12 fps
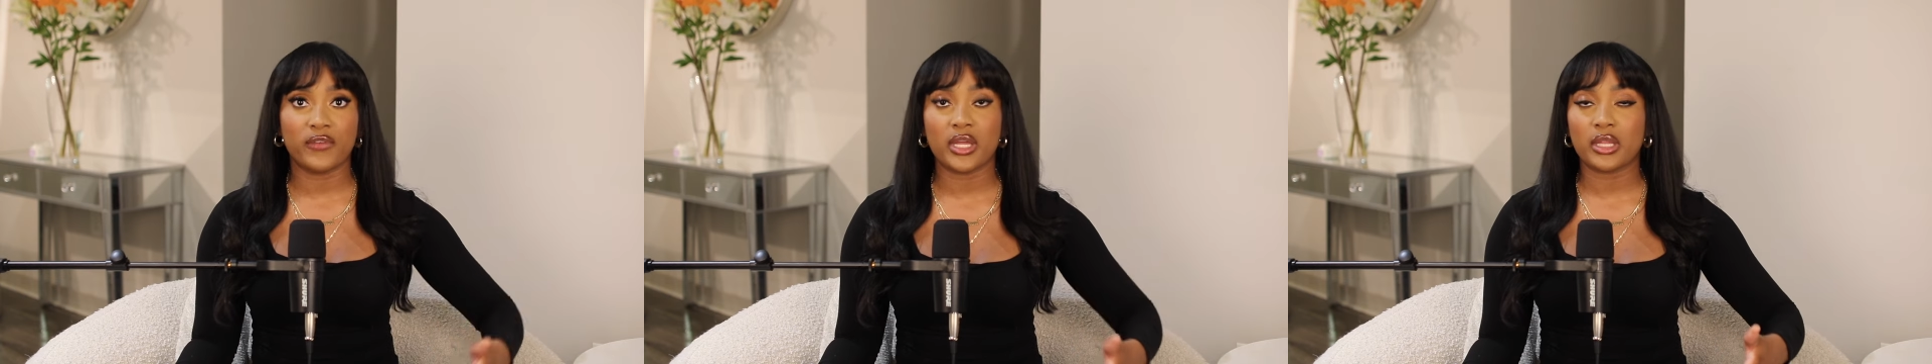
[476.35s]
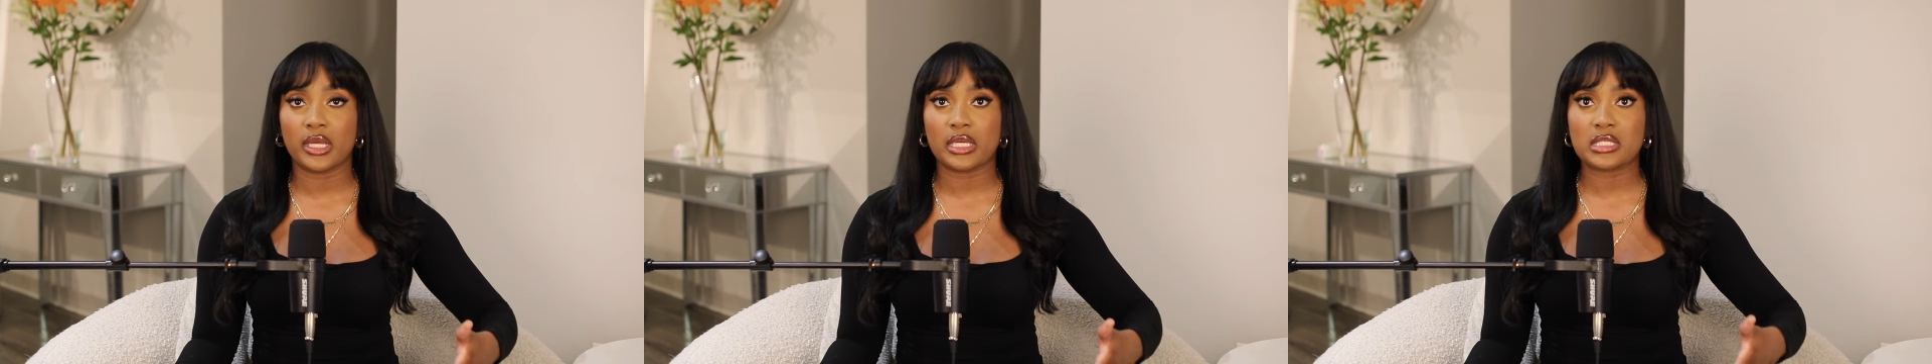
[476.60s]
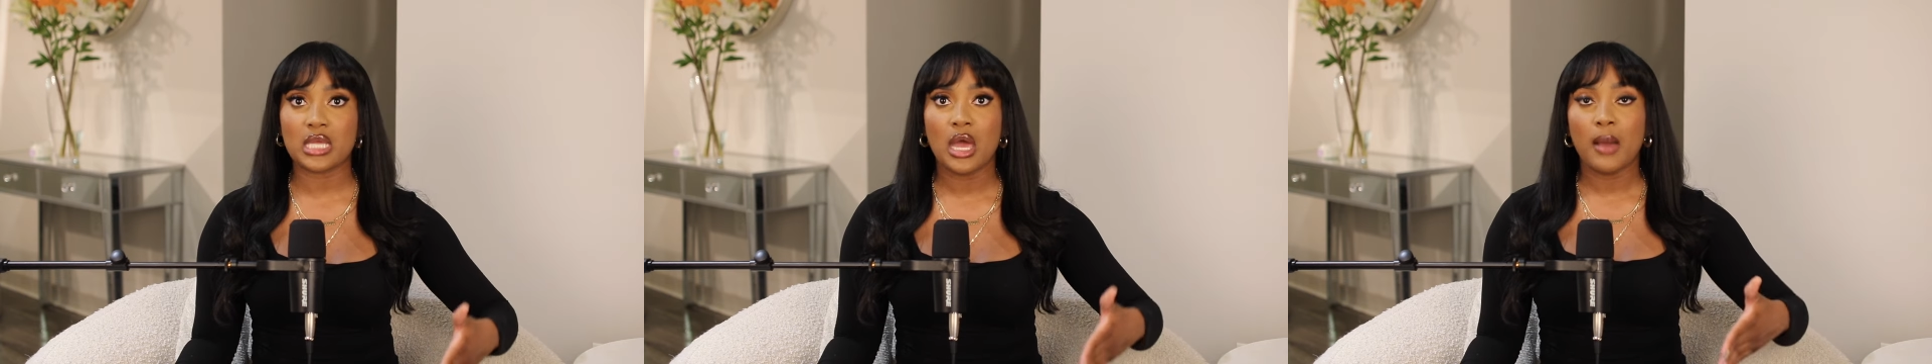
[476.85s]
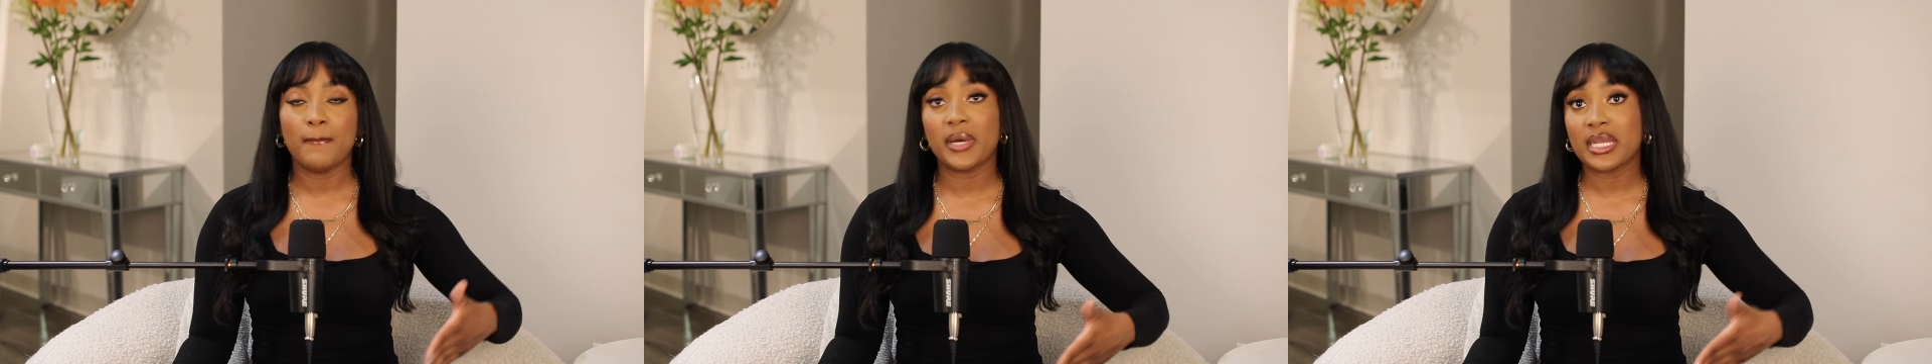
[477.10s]
feelings,
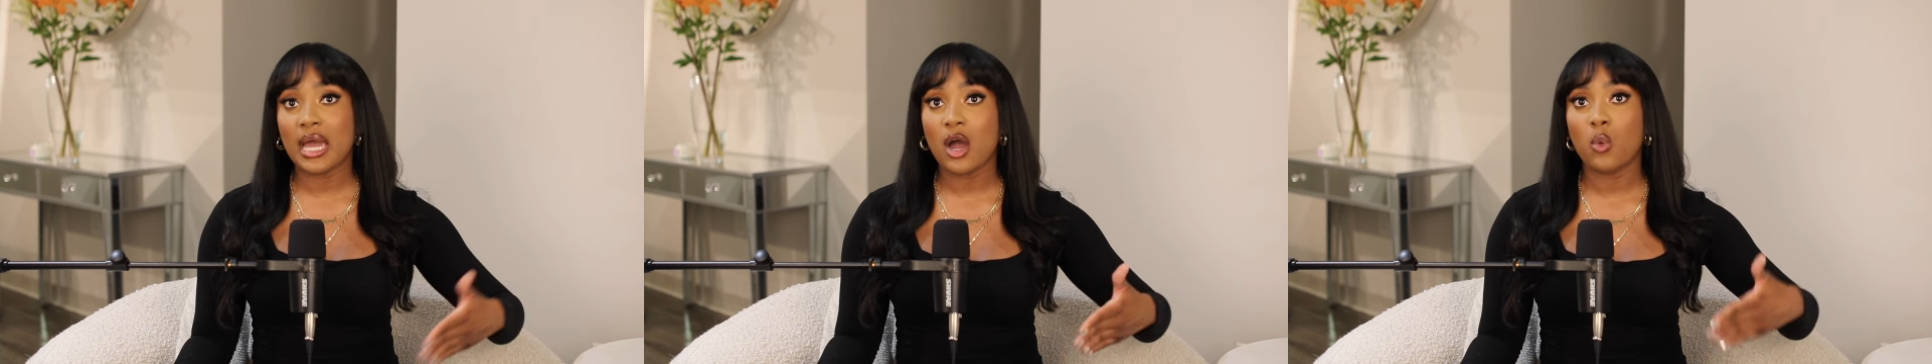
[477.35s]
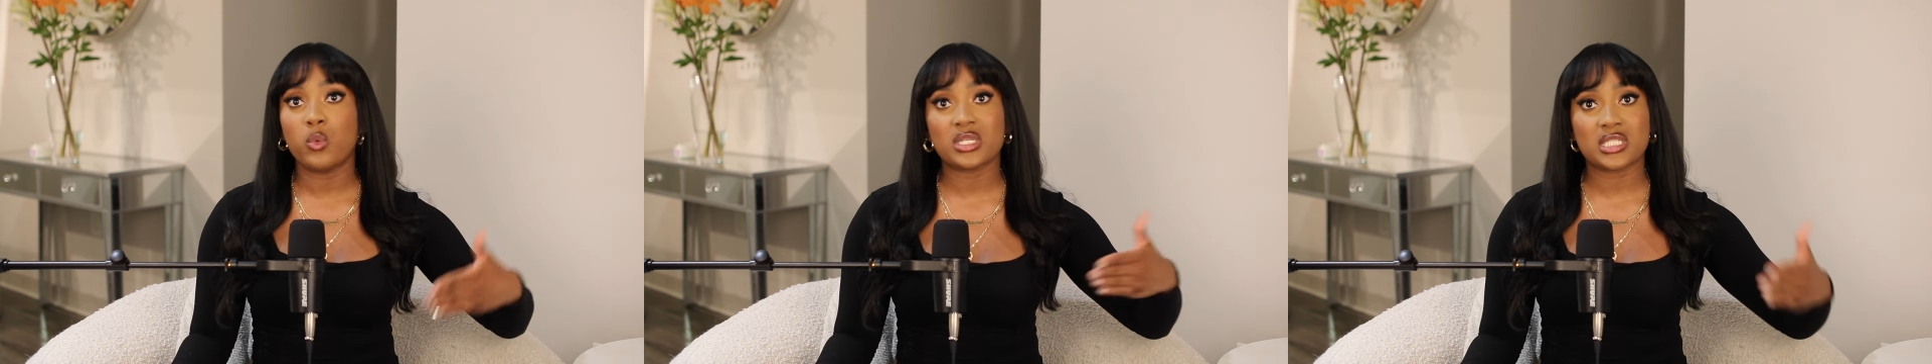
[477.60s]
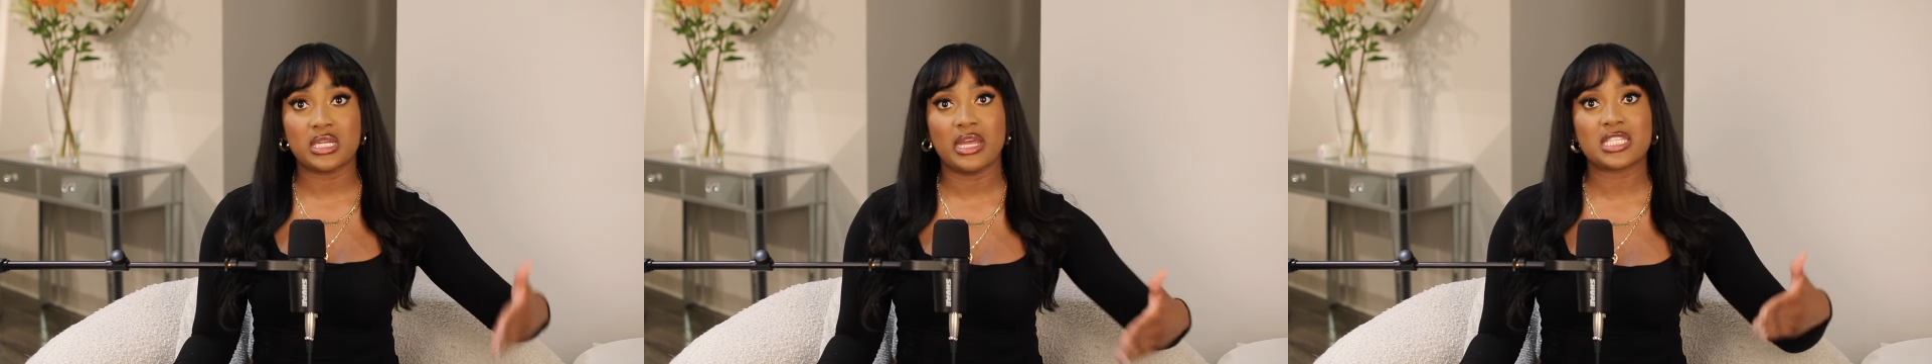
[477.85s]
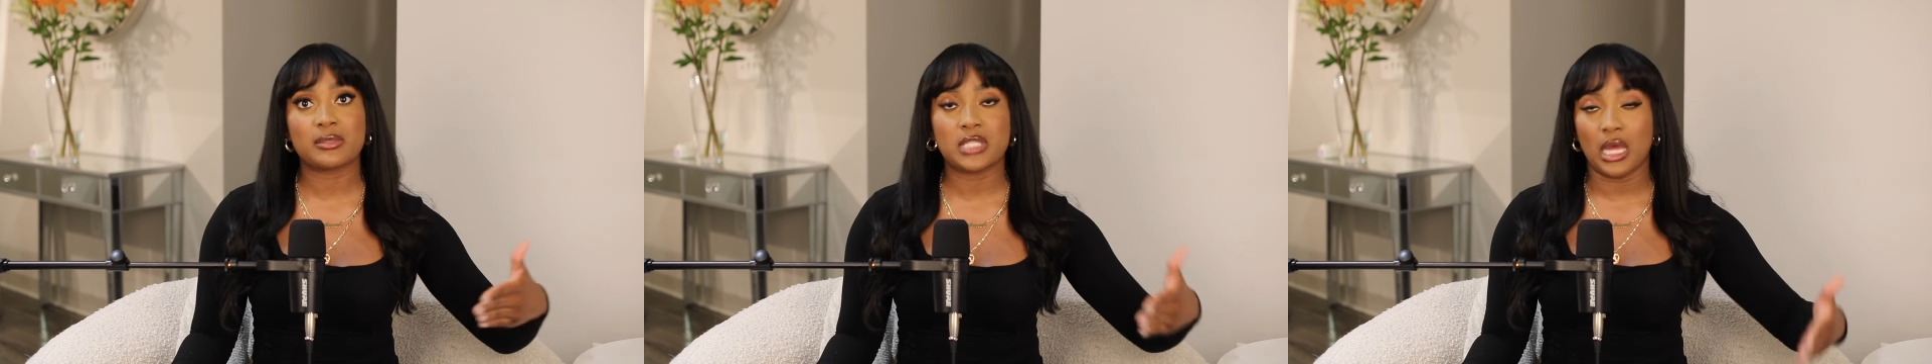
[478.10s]
but now what's the
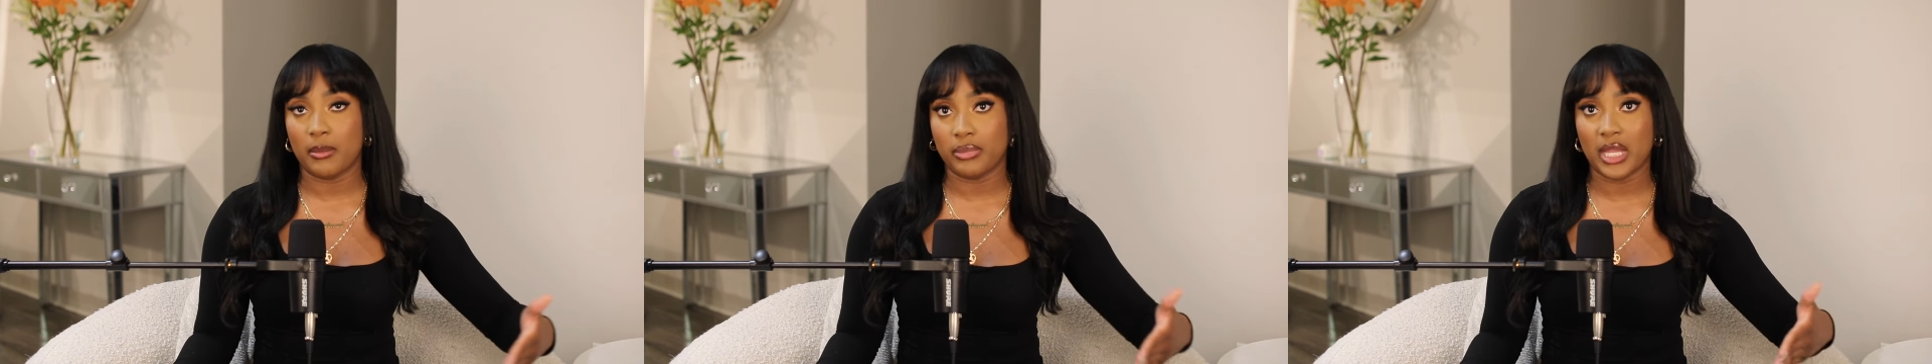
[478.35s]
next step?